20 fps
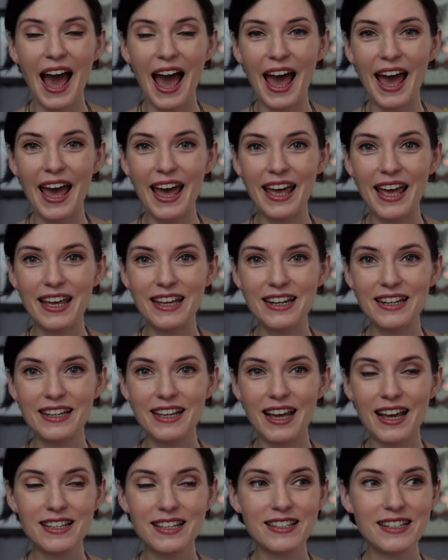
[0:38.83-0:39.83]
And
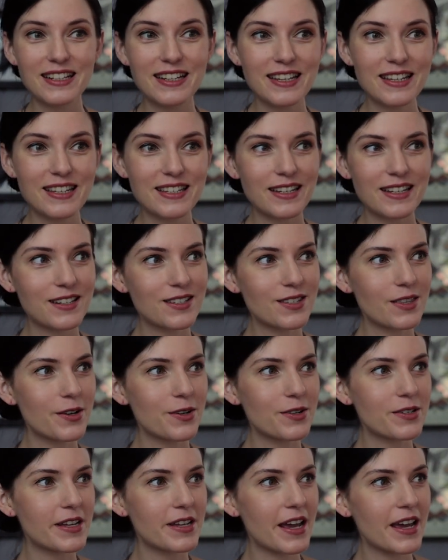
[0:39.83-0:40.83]
yes, it is
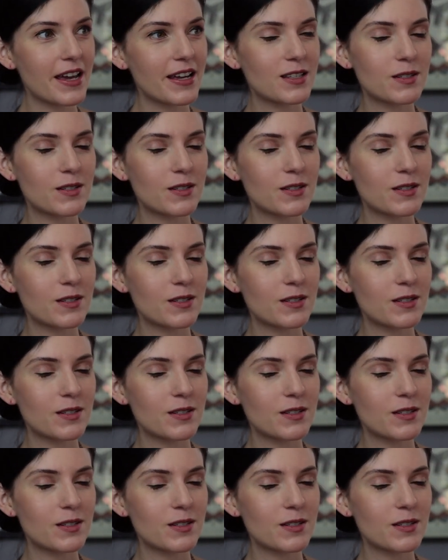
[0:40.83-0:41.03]
Thursday.